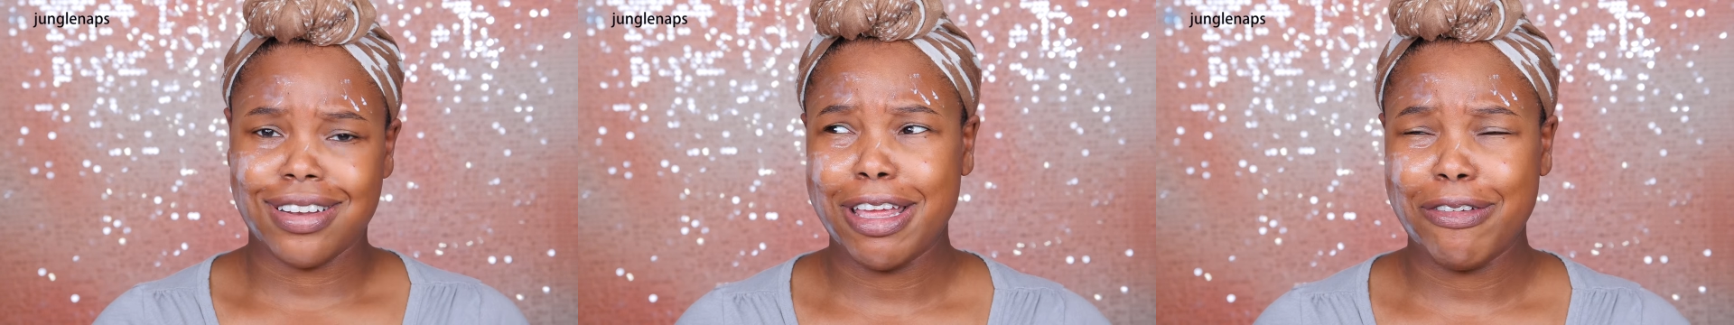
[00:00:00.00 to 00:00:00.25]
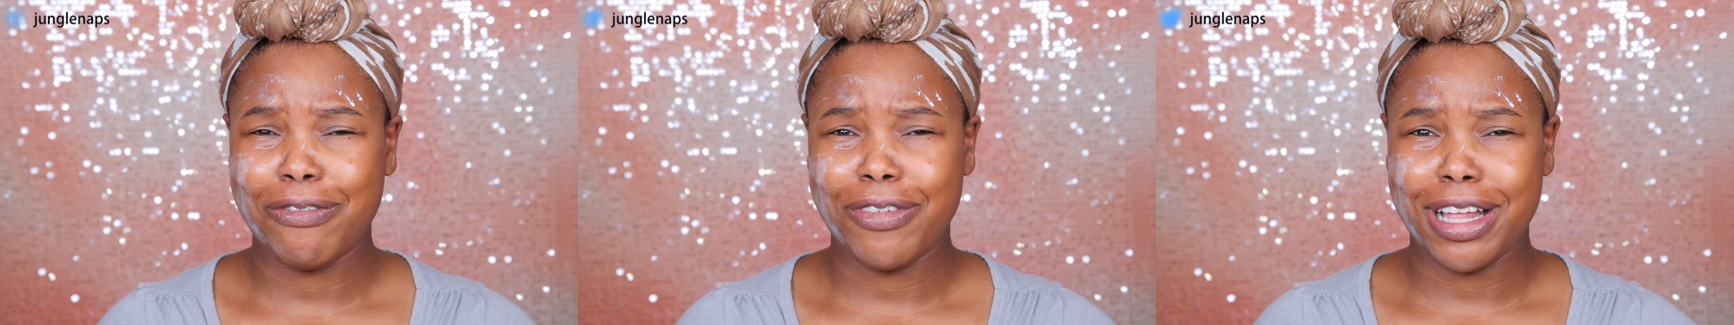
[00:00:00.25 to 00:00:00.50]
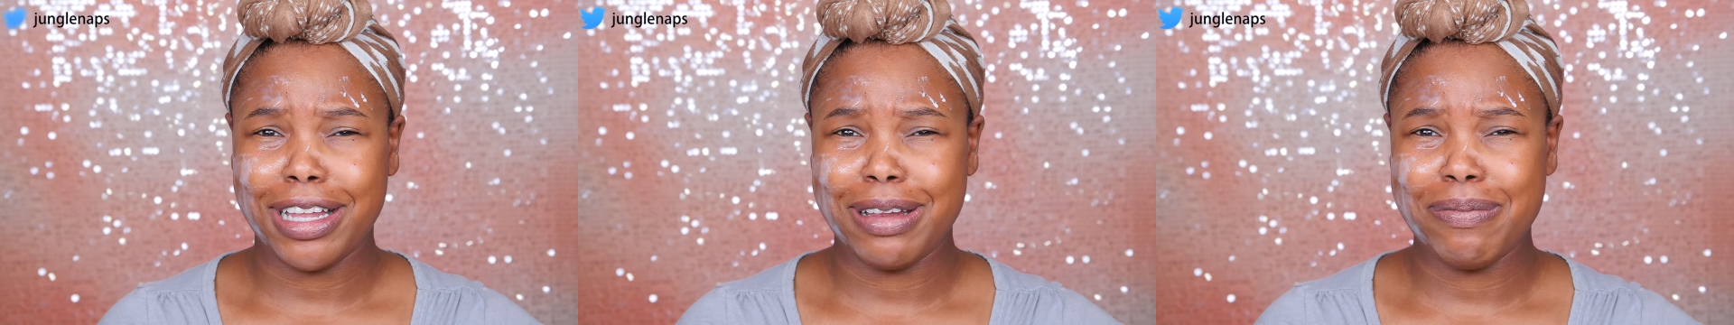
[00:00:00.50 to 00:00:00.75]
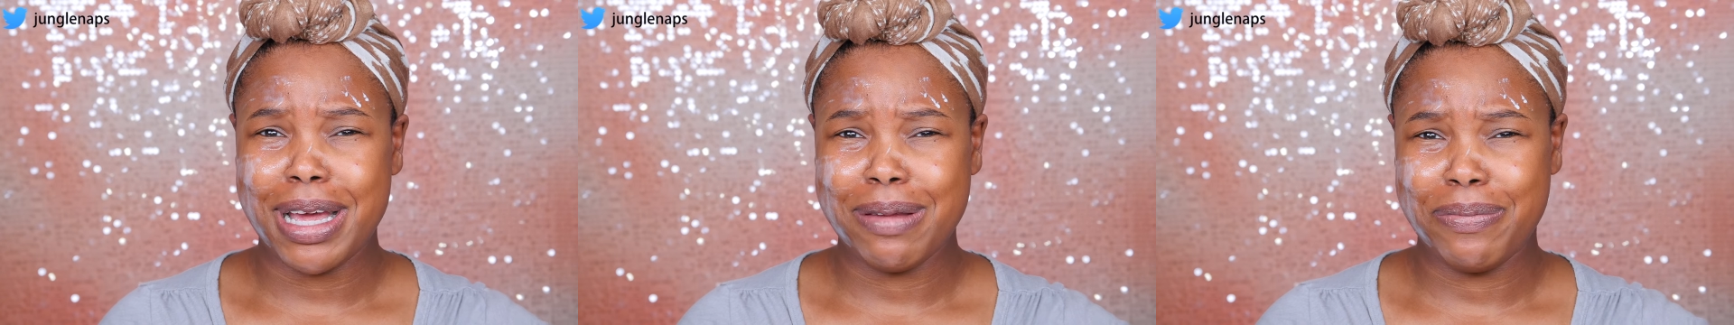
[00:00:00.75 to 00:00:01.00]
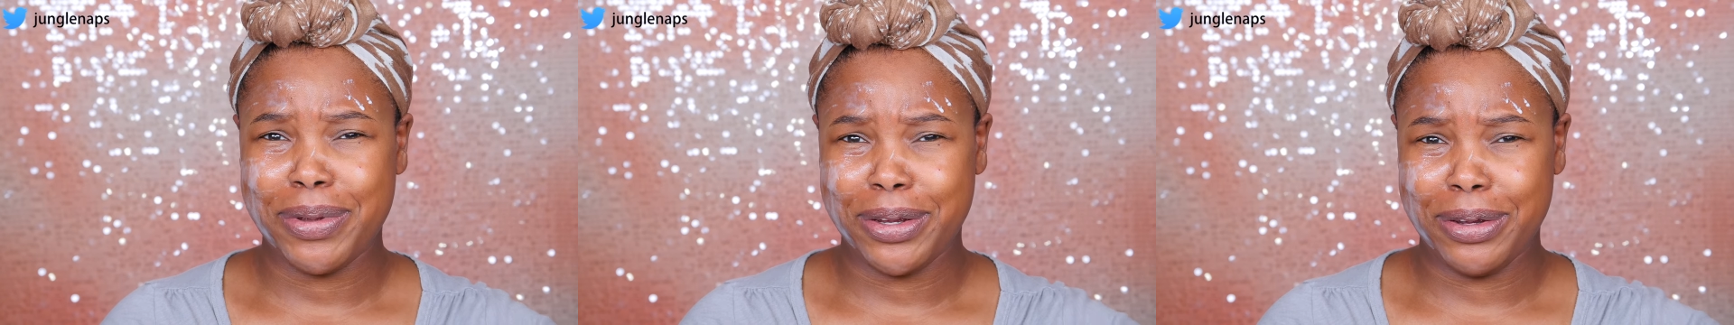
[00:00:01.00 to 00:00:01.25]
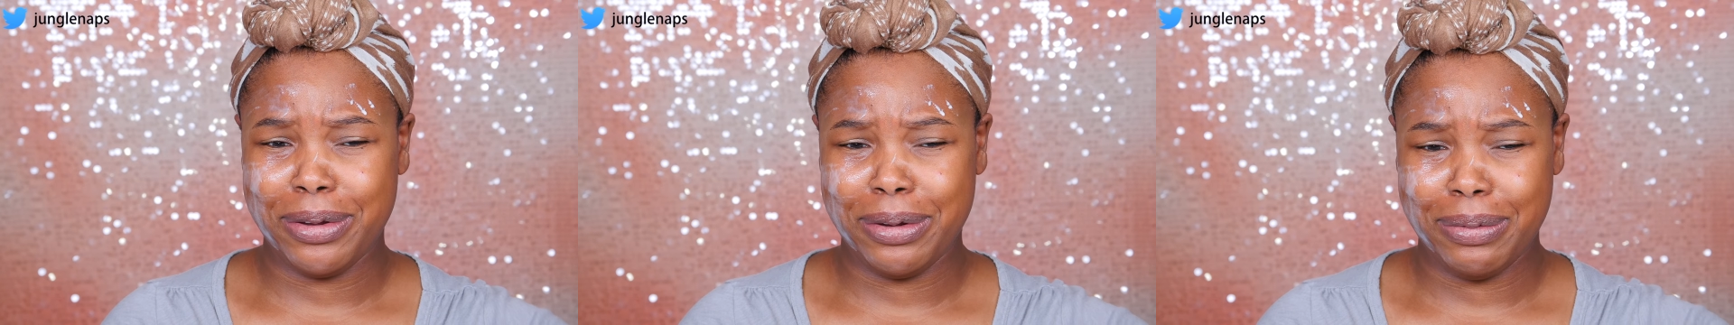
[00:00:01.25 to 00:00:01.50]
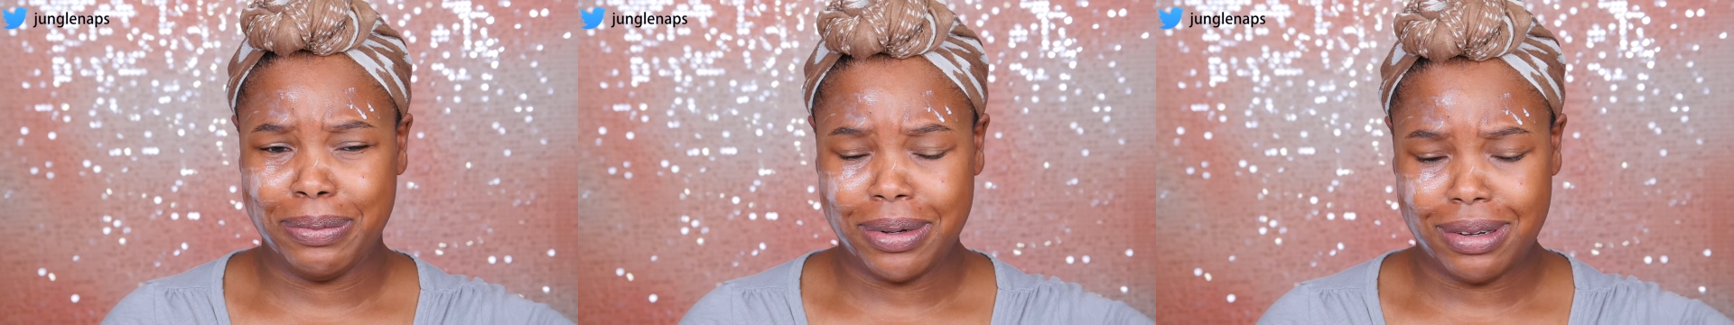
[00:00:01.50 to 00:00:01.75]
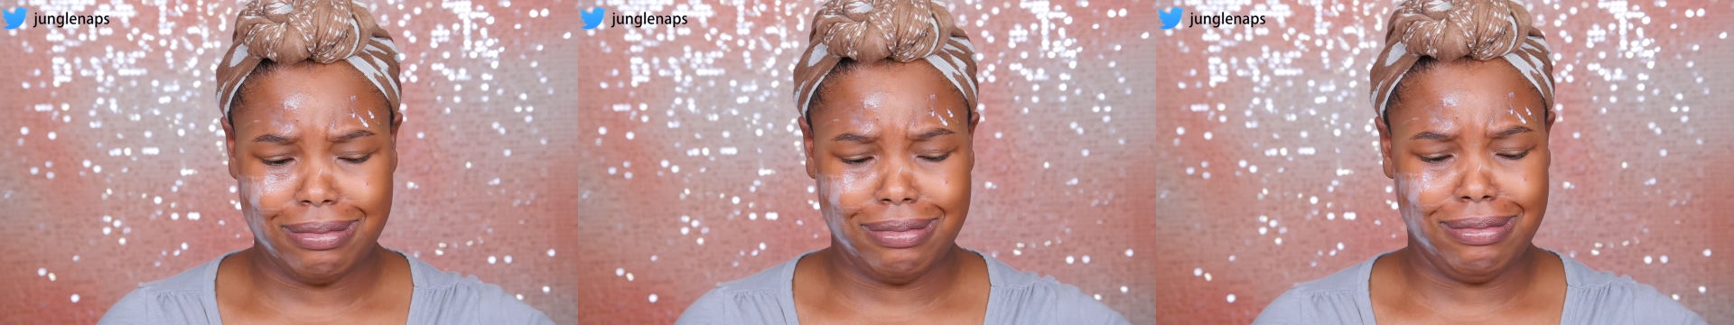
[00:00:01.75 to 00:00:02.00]
It fell in my boob.
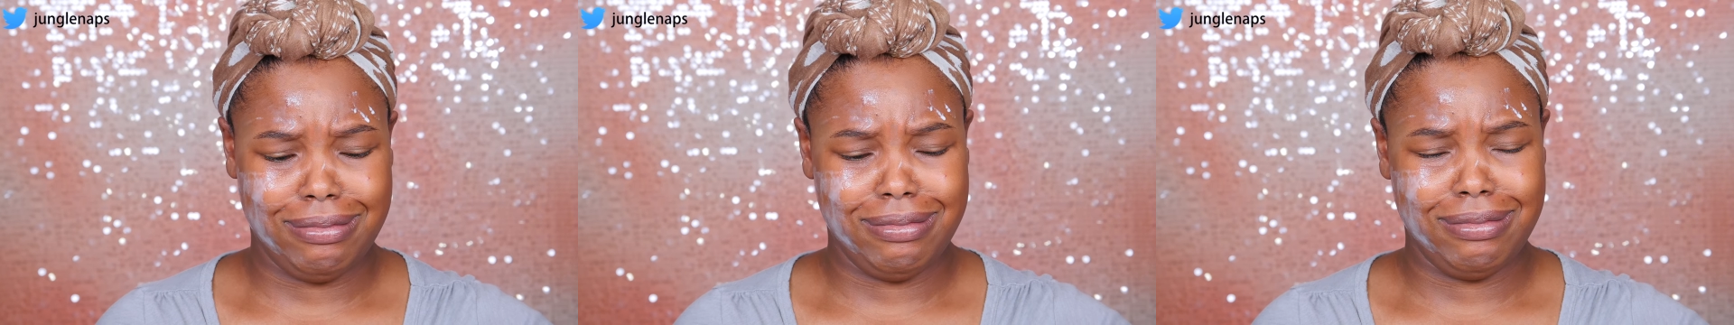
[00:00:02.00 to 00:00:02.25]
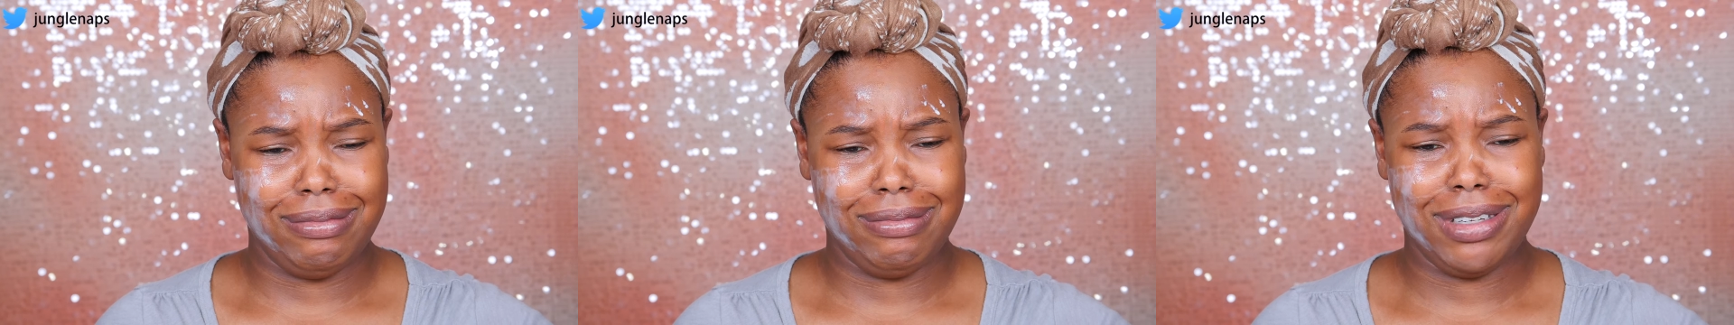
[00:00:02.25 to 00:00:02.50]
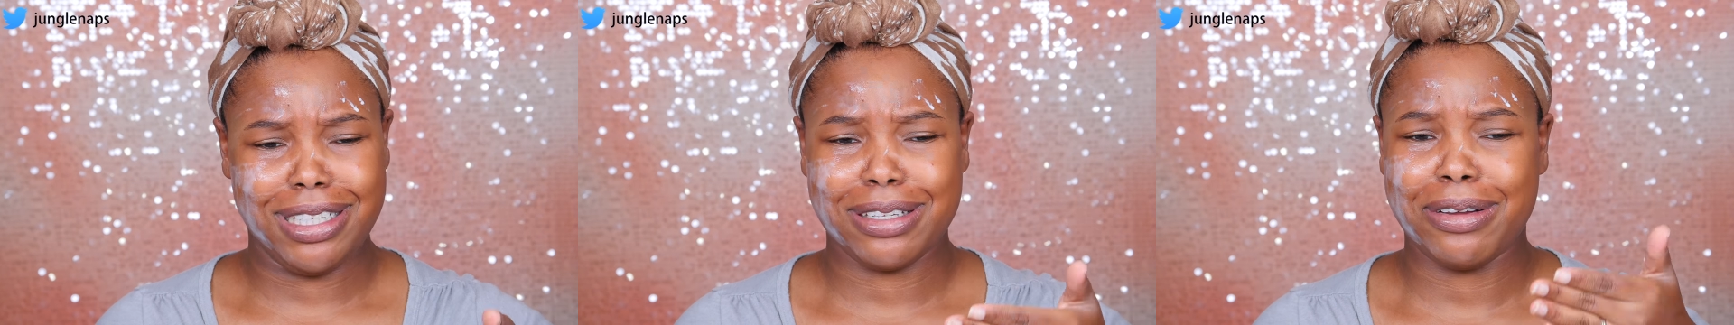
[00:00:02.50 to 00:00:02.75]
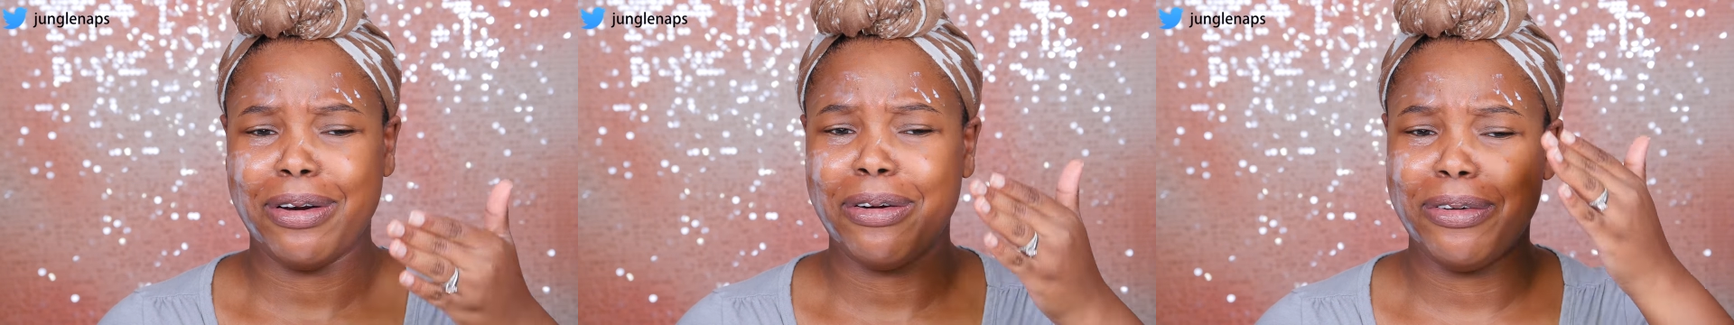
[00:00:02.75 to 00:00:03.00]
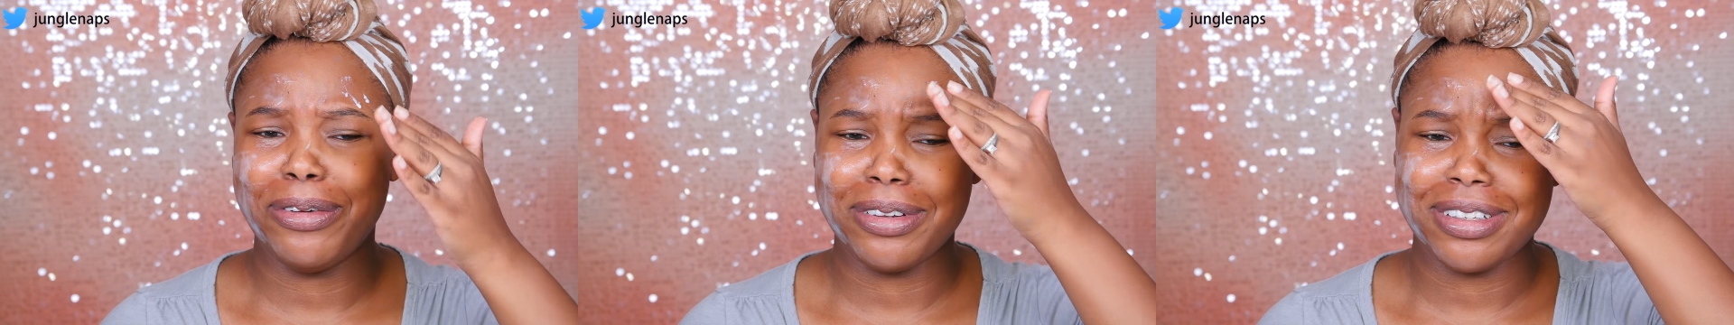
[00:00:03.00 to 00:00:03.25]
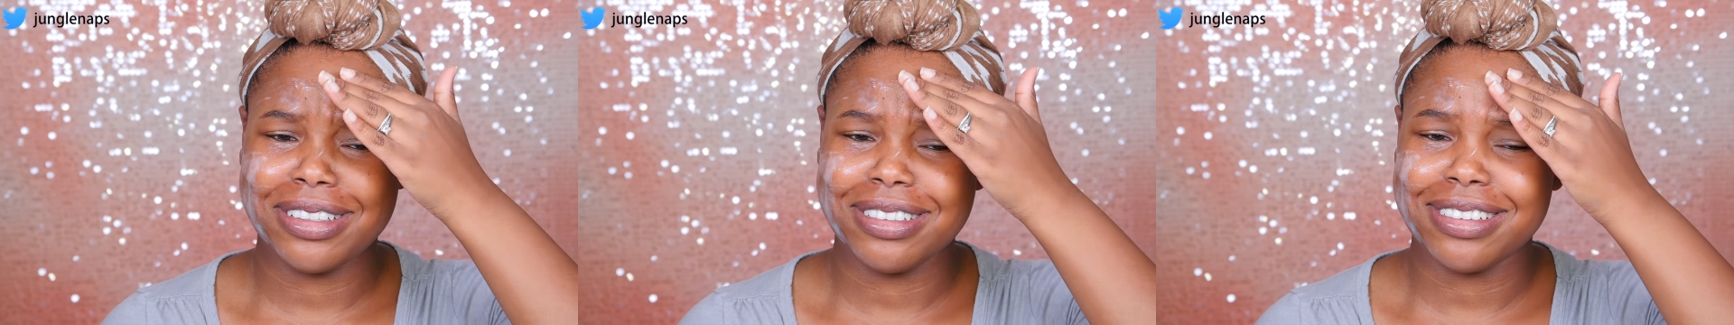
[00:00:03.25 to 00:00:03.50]
Mm, it's cold.